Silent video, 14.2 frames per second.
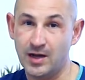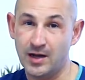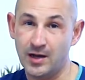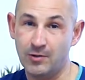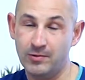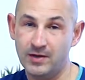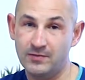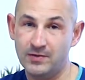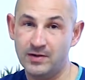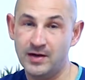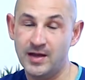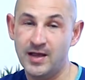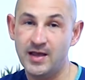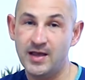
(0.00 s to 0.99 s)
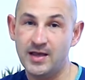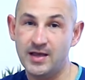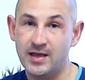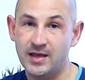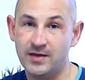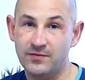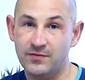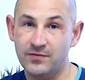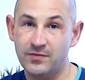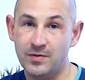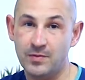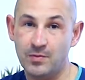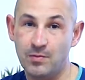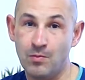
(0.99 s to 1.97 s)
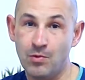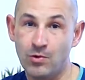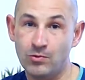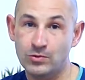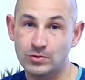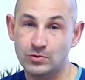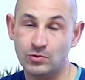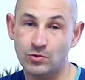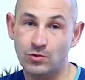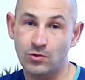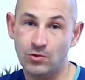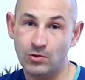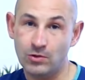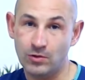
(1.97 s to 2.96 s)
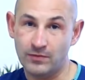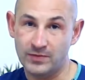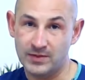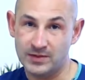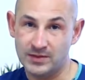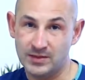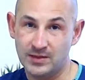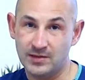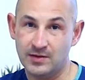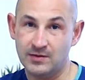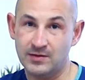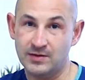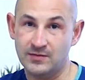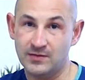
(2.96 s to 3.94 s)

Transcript: However, if most or all of the teeth are in a